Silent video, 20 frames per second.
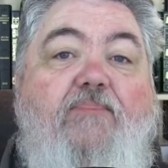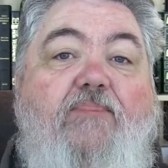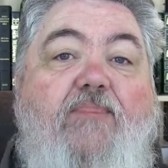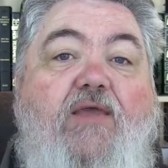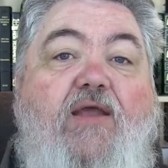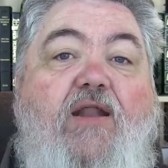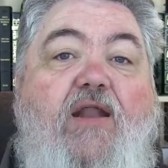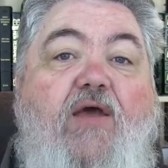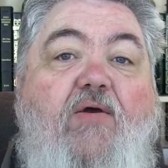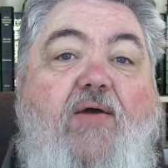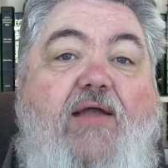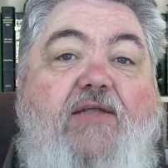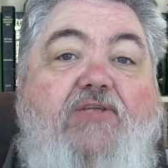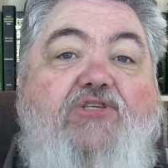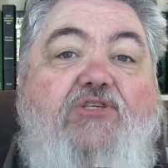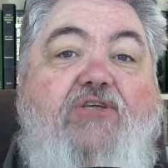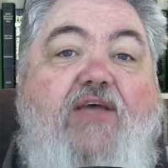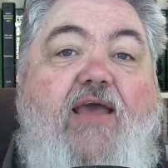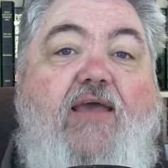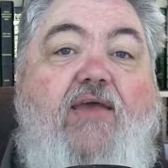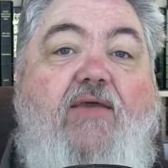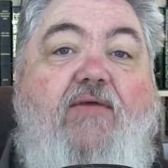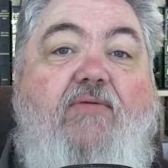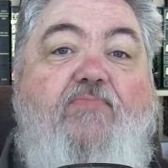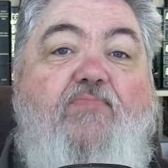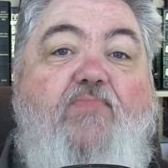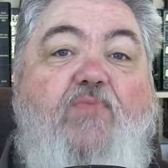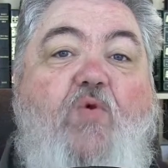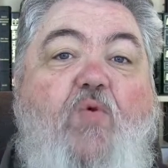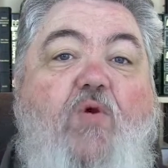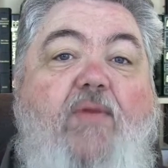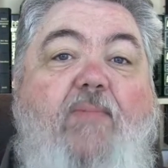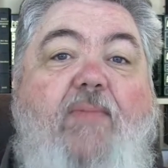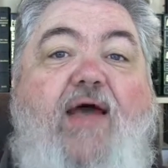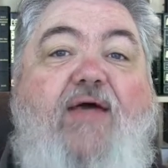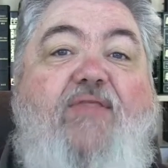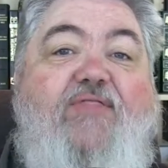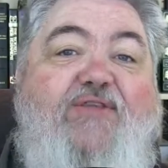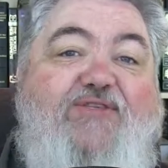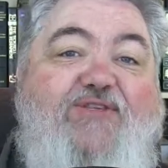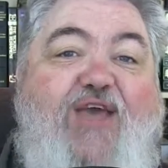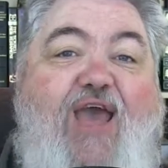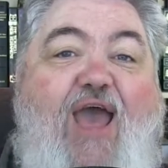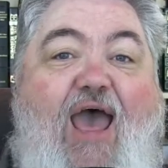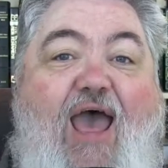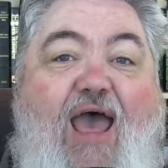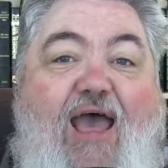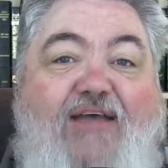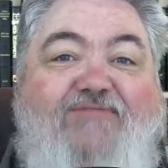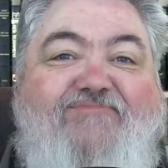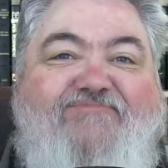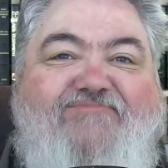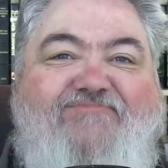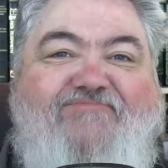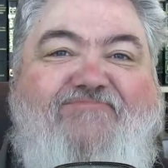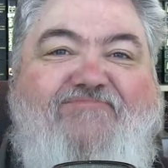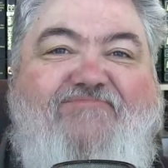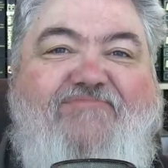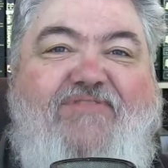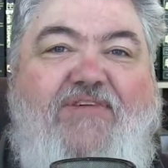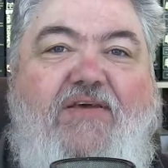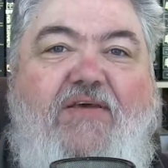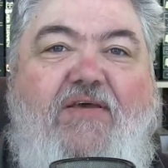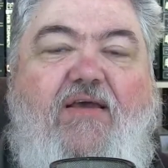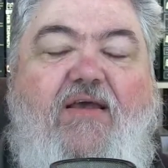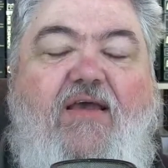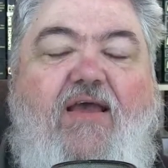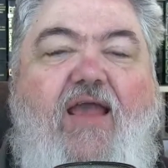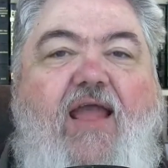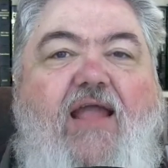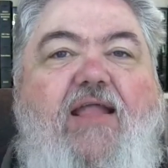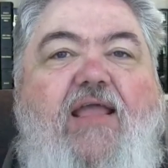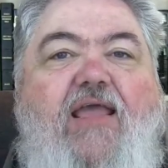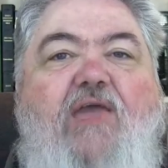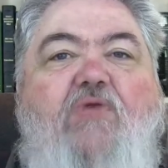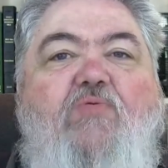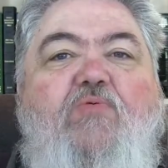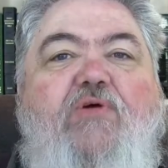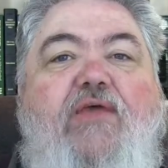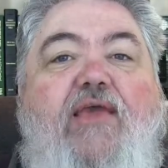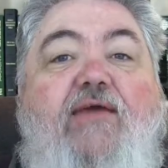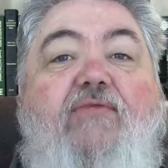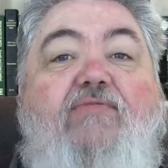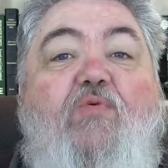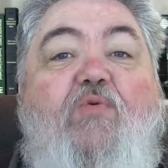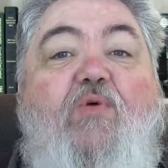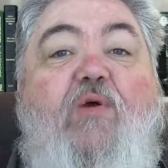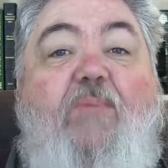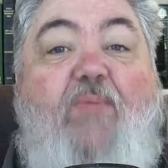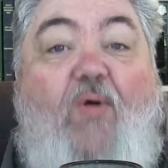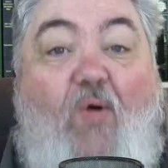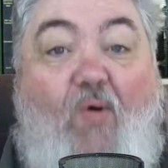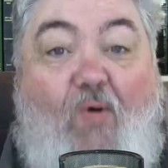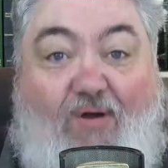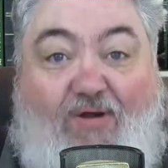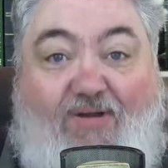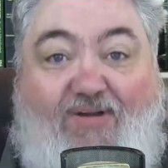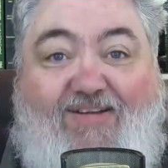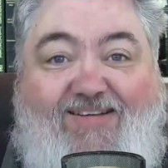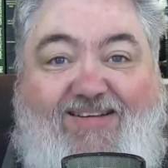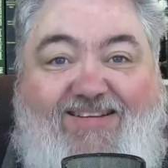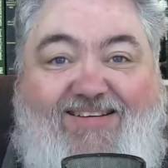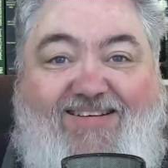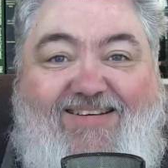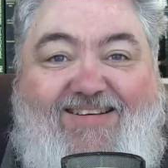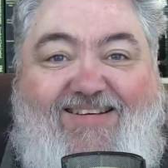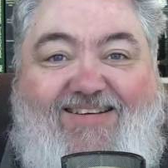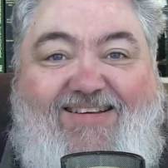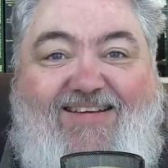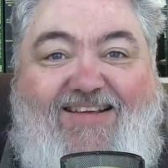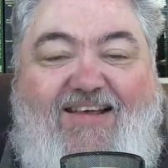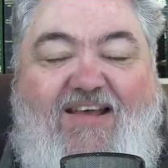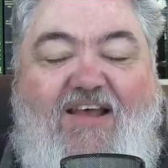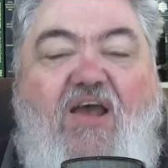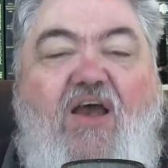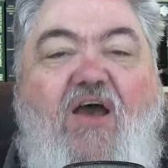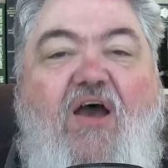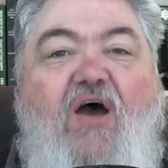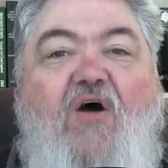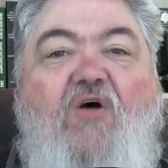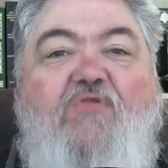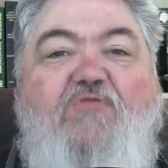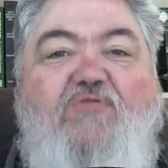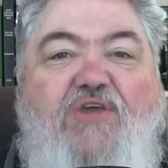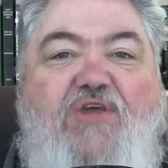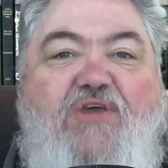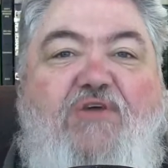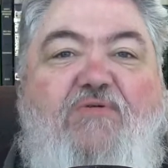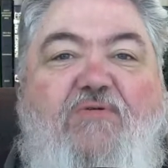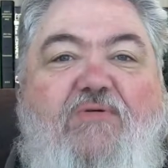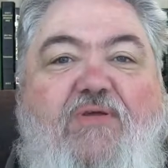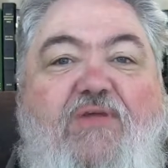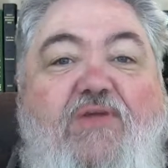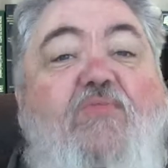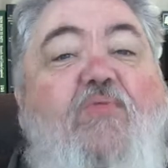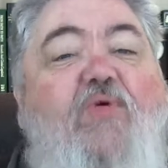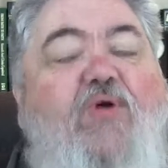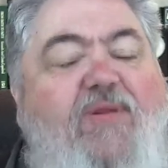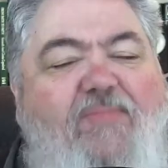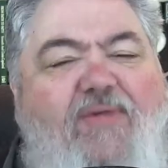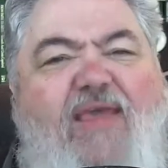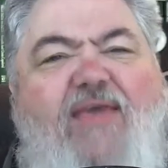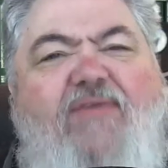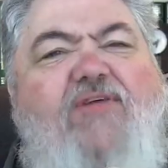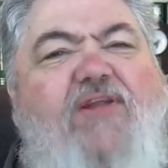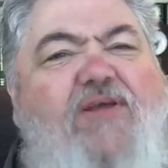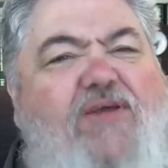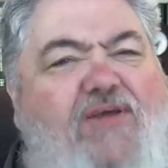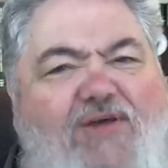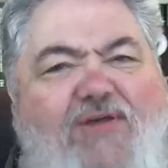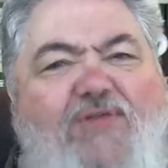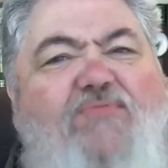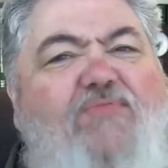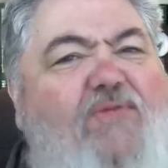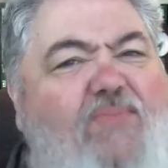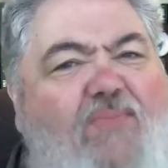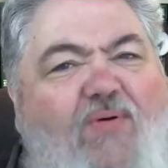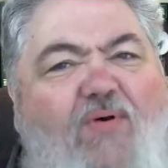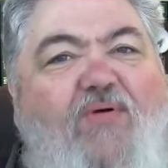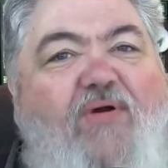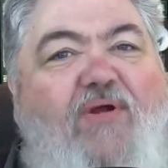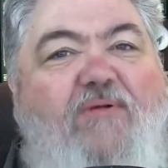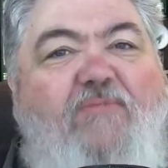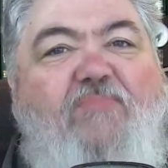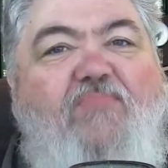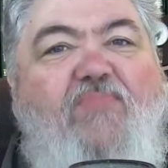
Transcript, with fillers: you know, and say, what about this guy? And he will give a report on you. You want him giving a good report.